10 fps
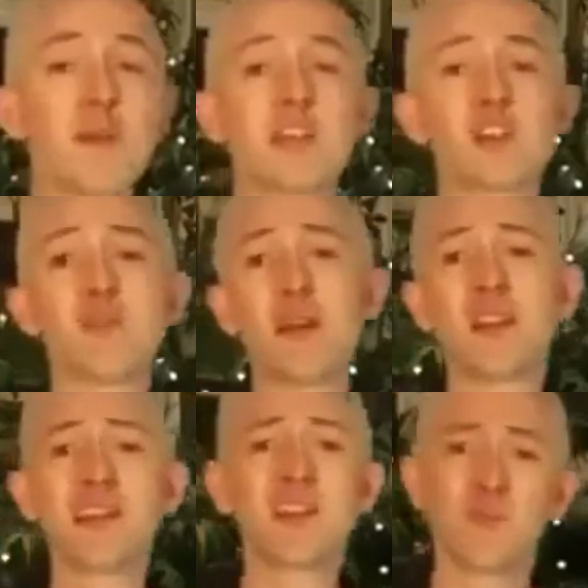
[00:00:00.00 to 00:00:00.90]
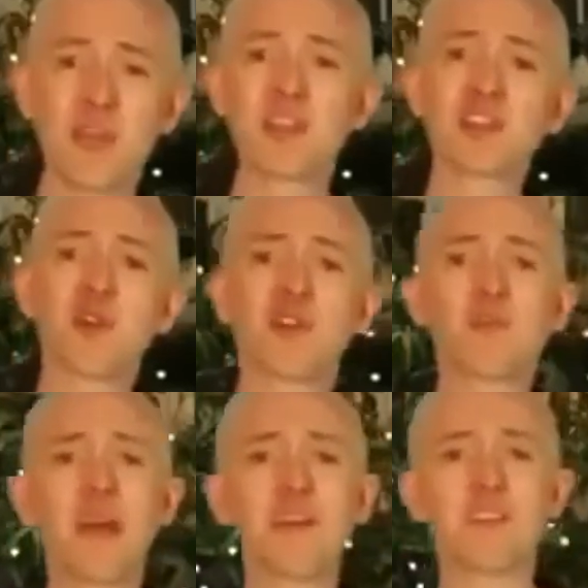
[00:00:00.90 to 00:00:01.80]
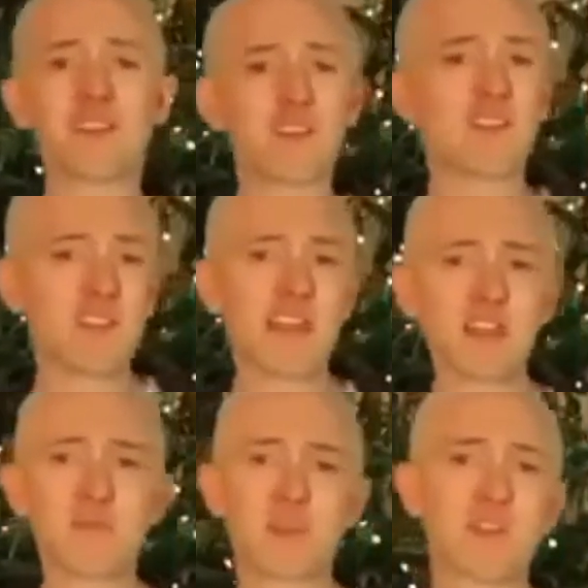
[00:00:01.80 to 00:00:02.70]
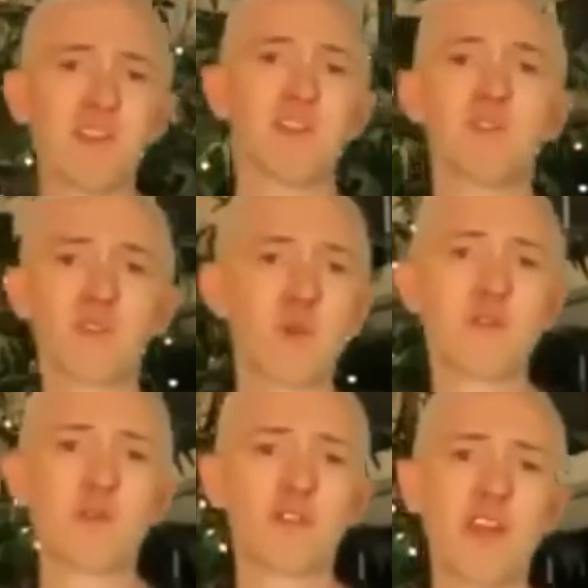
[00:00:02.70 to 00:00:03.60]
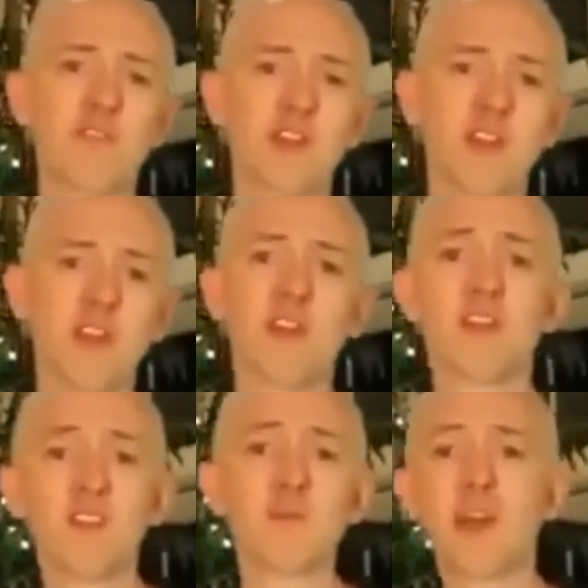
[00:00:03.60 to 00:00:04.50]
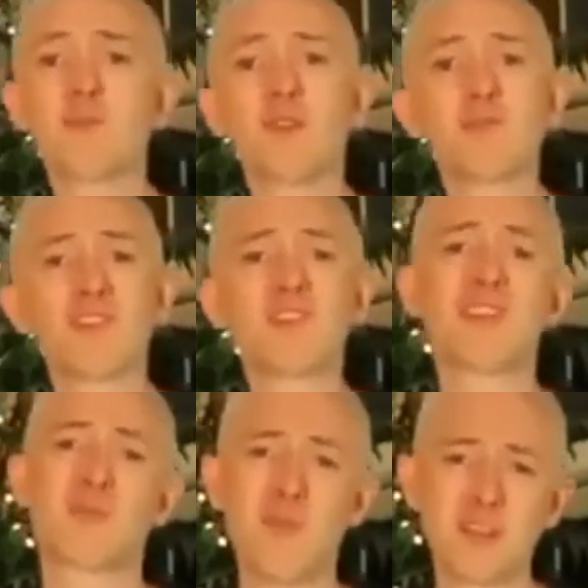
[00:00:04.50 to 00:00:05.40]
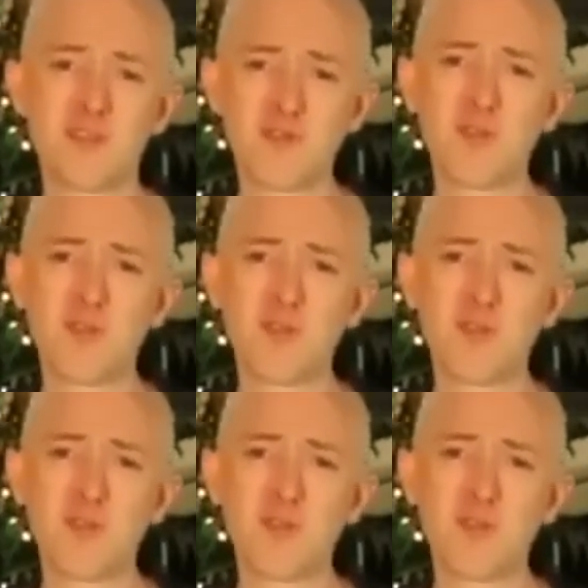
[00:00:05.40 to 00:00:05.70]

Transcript: So I make sure my link is being shown to the masses, and income continues 24/7. Sometimes up to 6 months